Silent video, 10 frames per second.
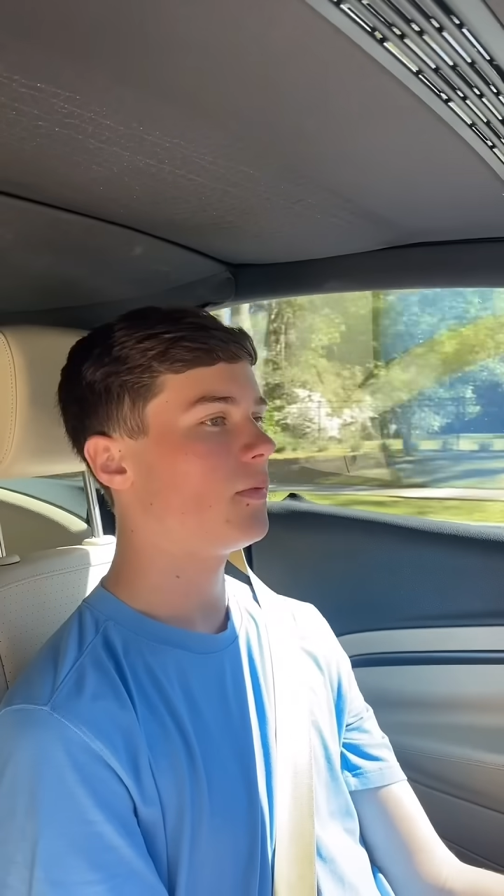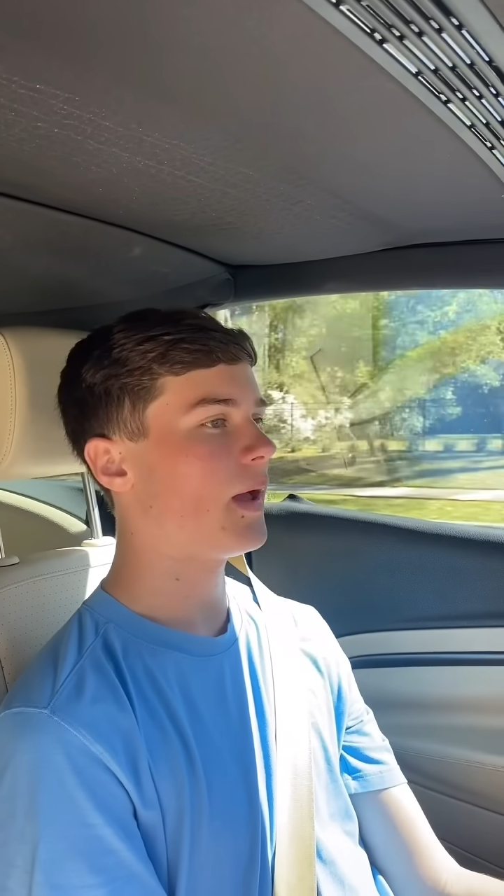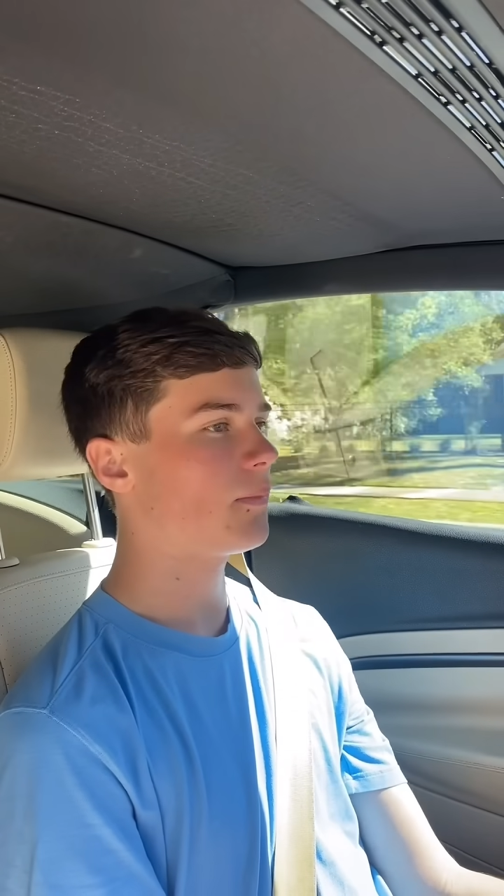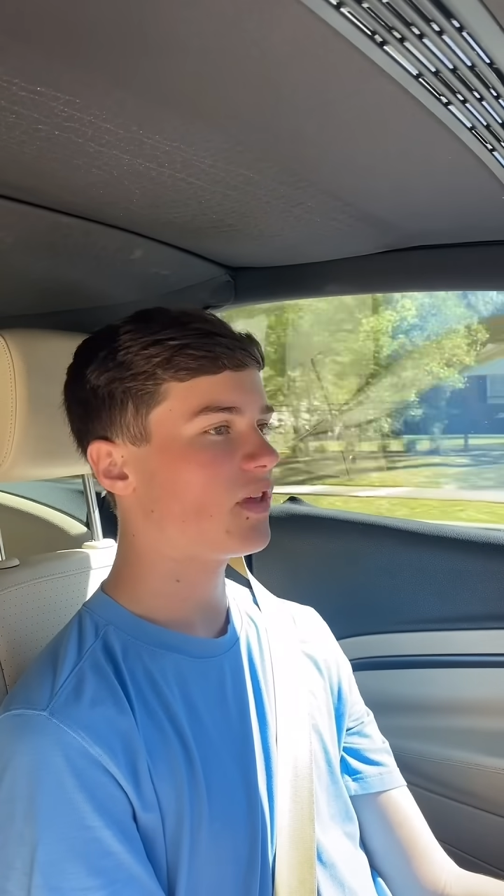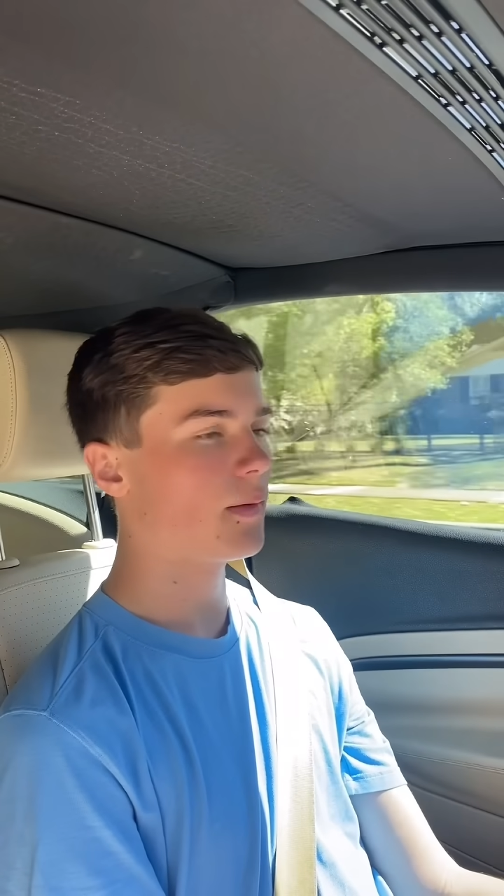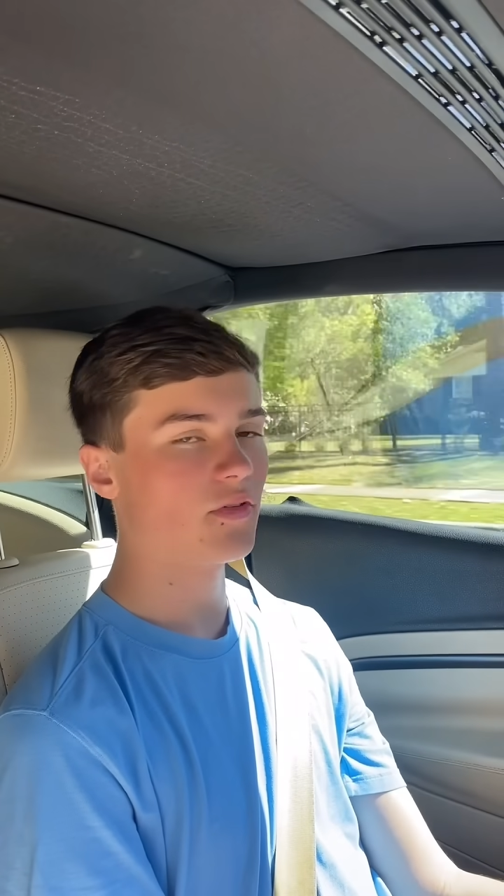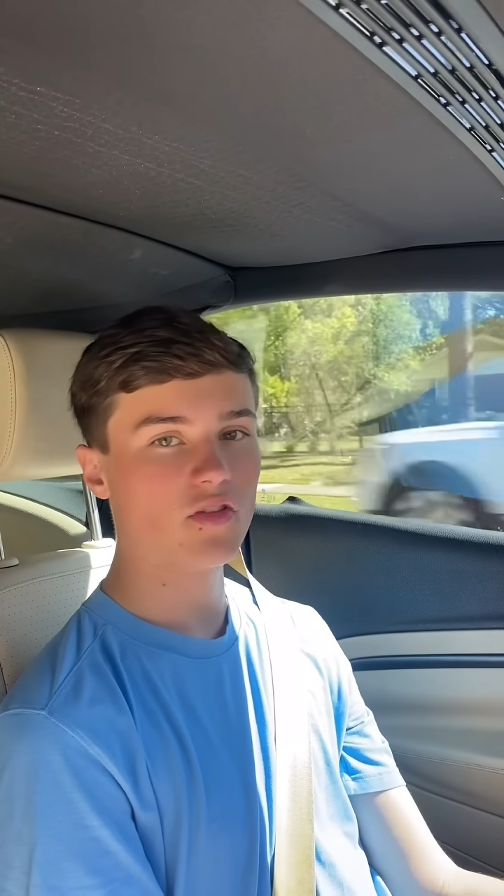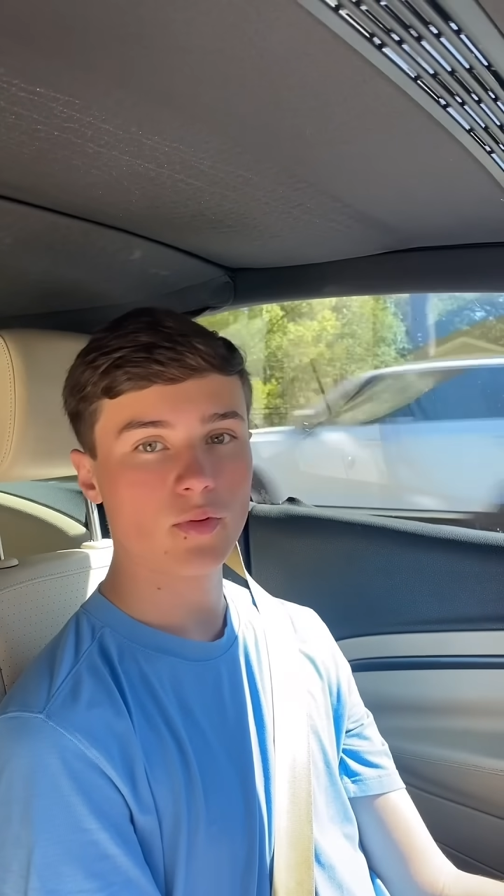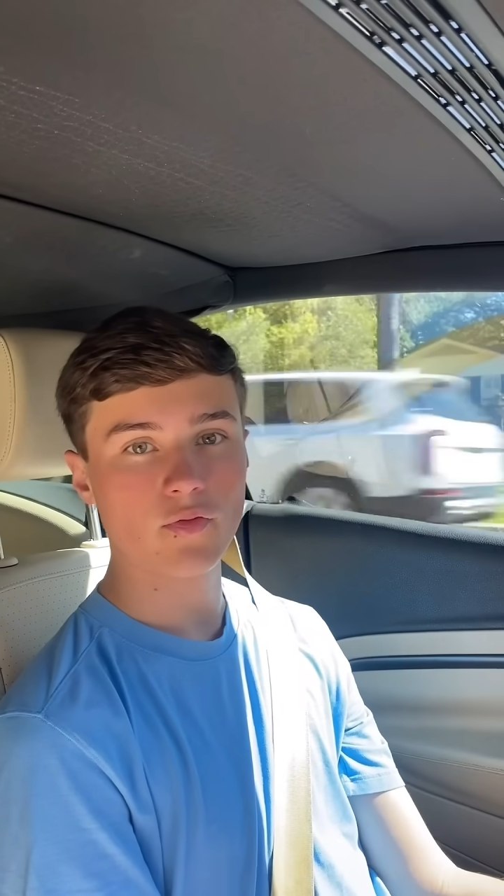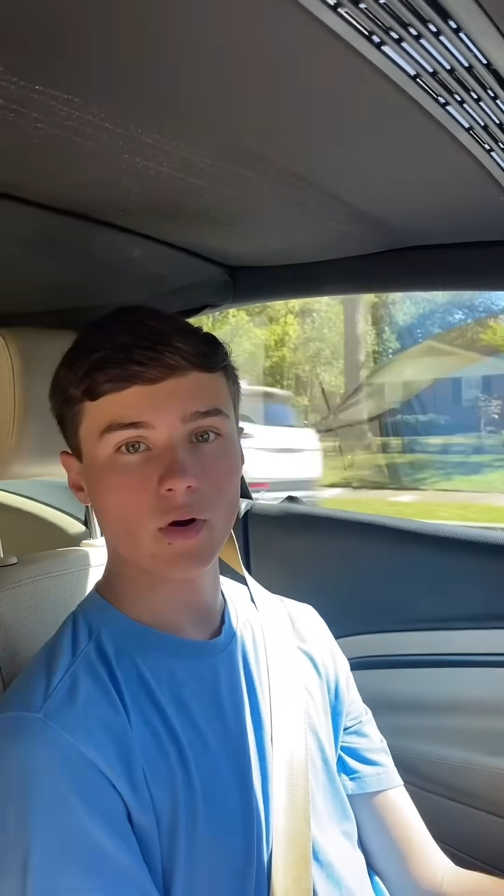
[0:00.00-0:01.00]
Maps app
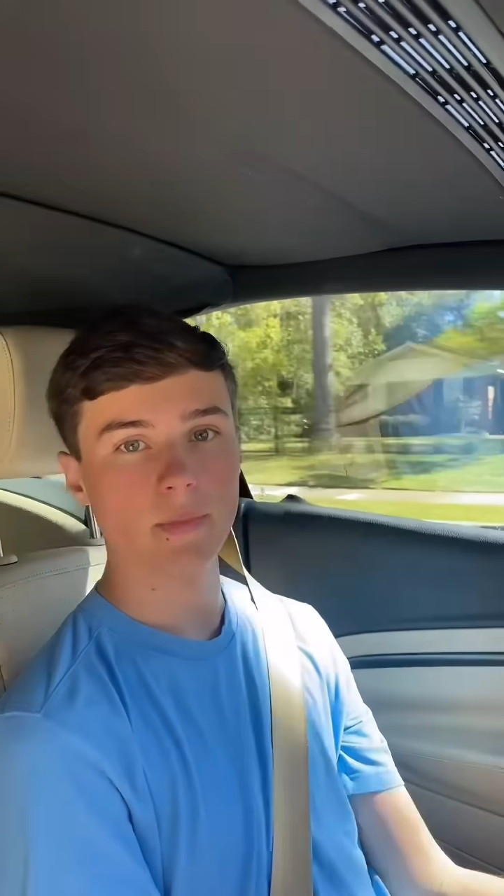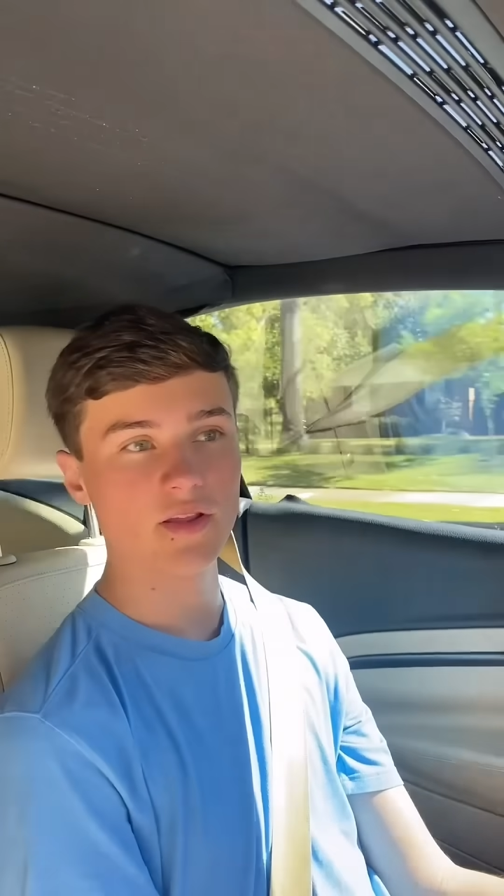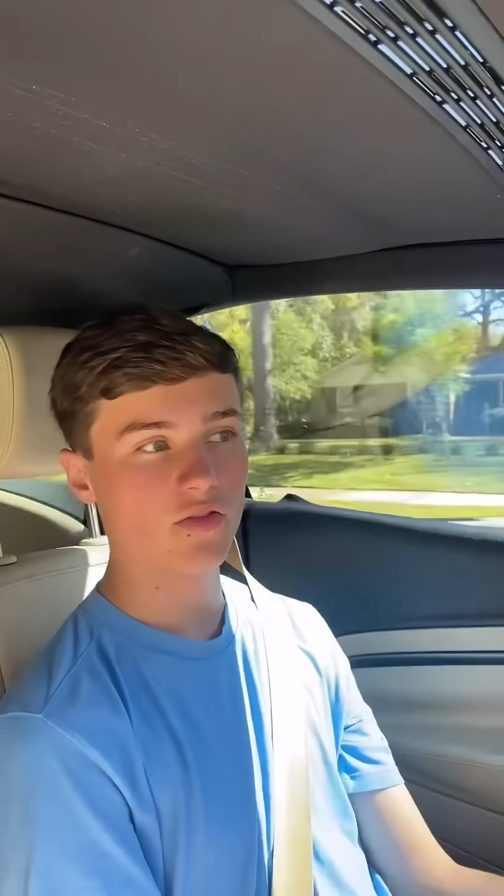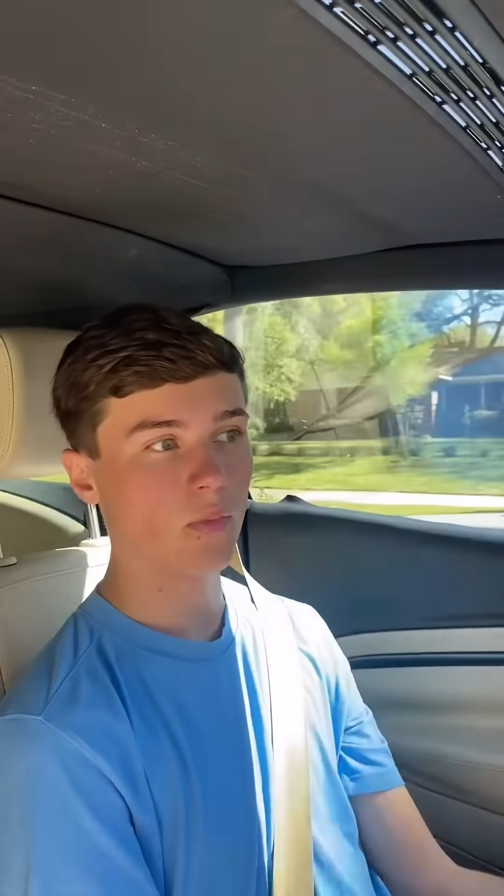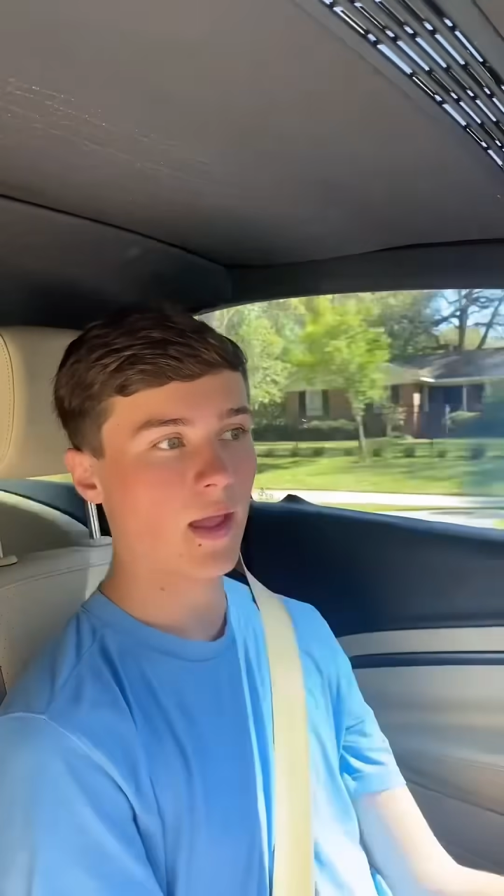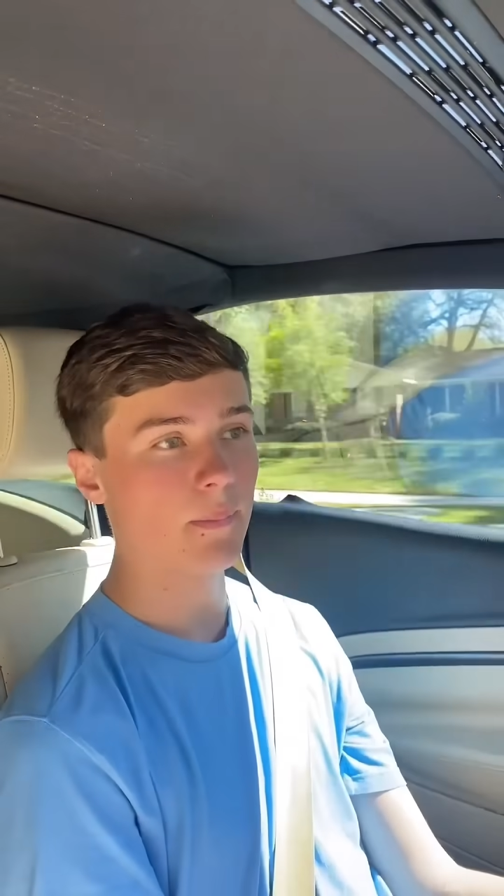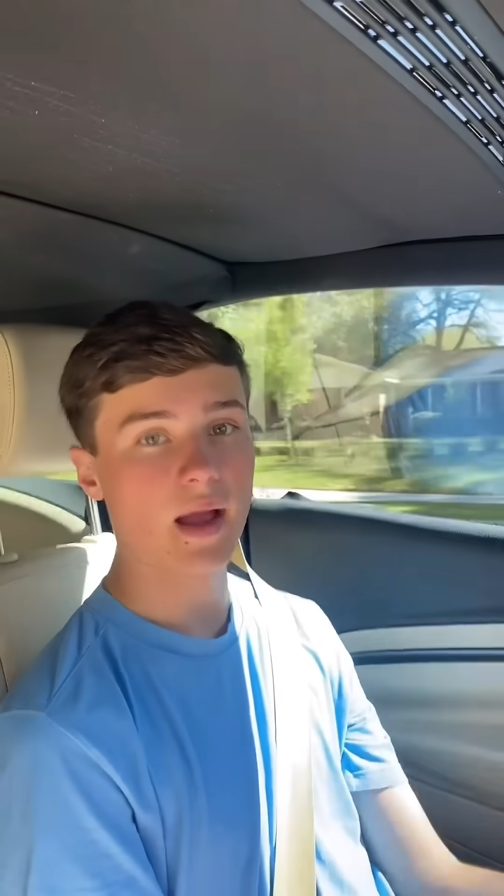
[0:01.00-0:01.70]
says we're 4 minutes away,